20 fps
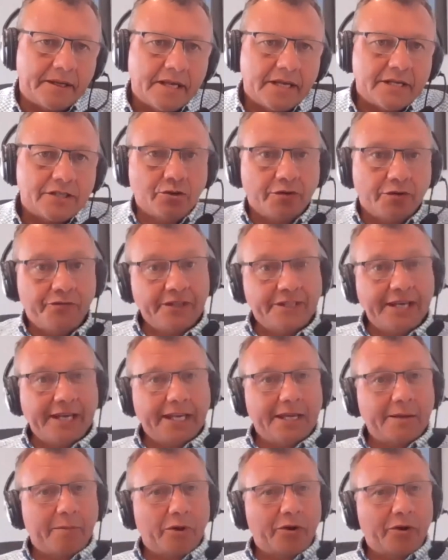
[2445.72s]
So if you
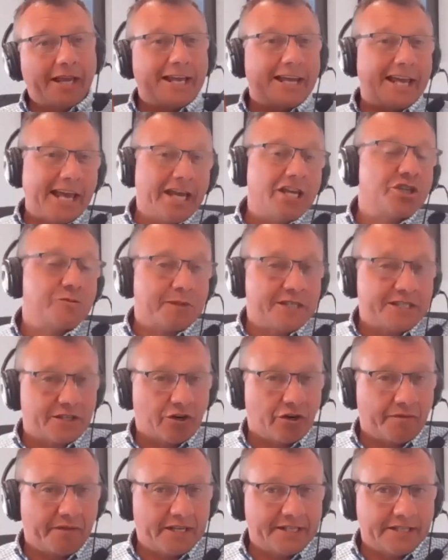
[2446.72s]
think about engagement
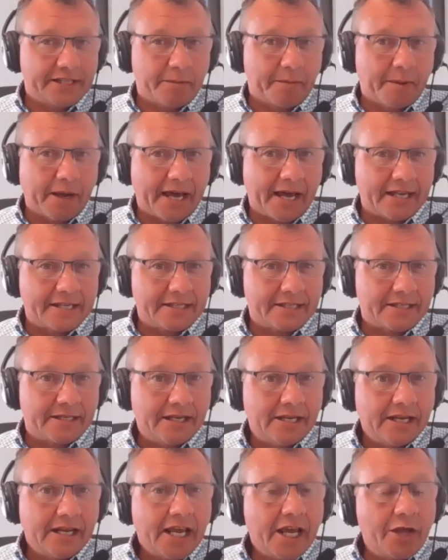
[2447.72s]
surveys in the past,
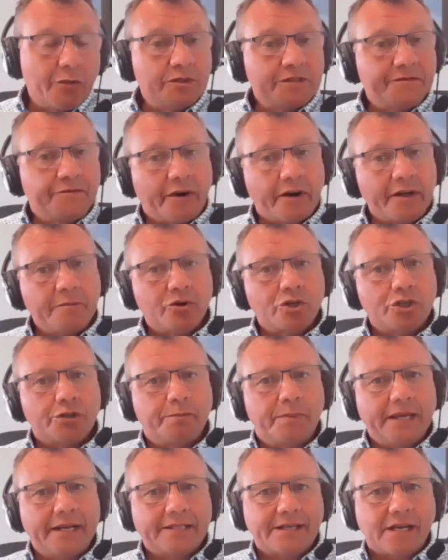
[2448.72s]
it was very much
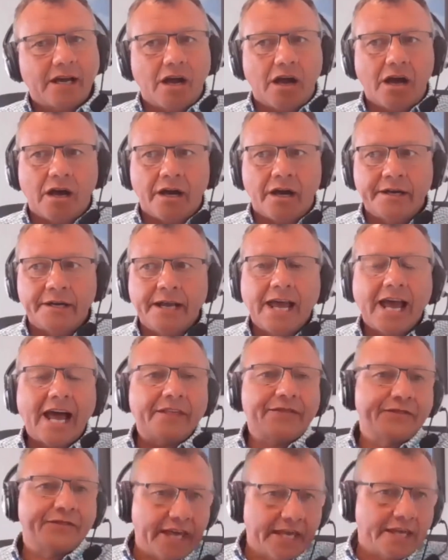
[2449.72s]
built on a
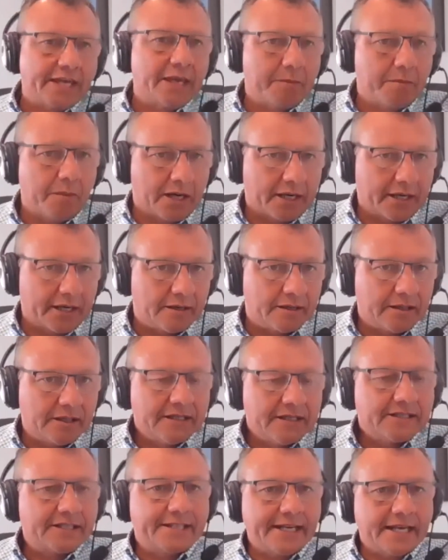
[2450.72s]
thinking model.
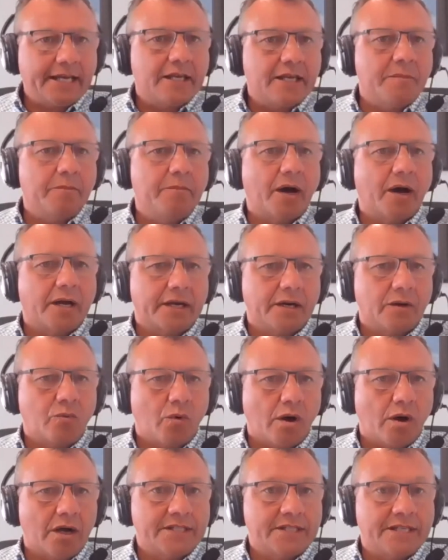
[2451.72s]
The thinking model
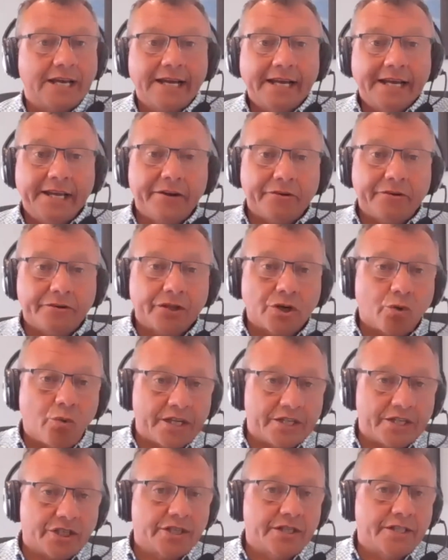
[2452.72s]
was, here are the
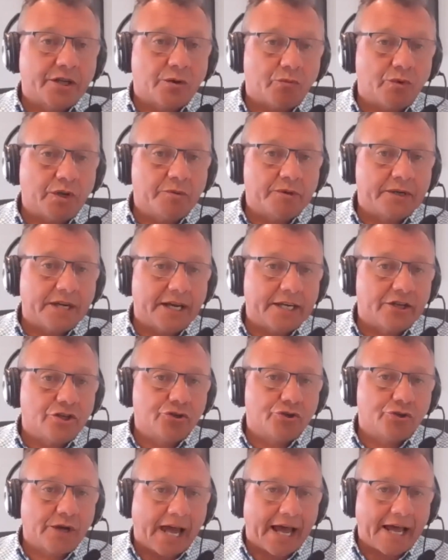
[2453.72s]
questions that we would like
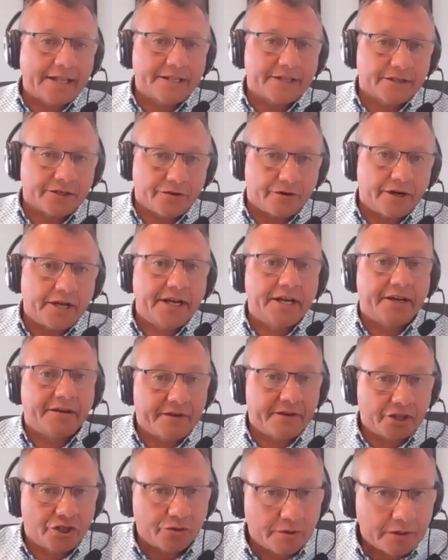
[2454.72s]
you to answer,
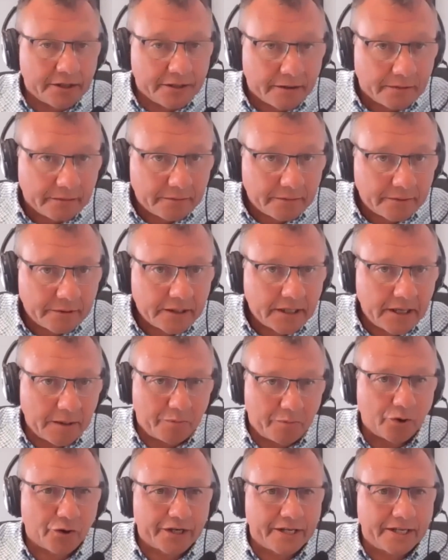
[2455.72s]
individuals,
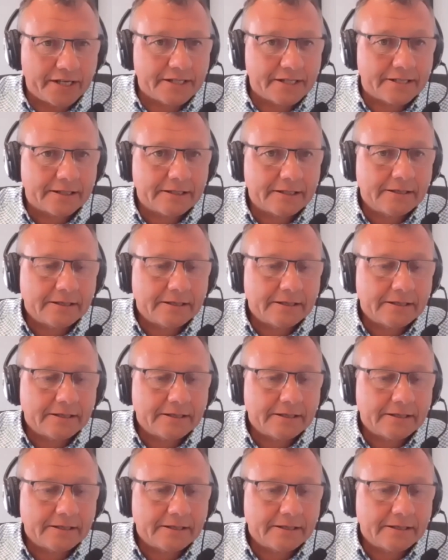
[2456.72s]
employees,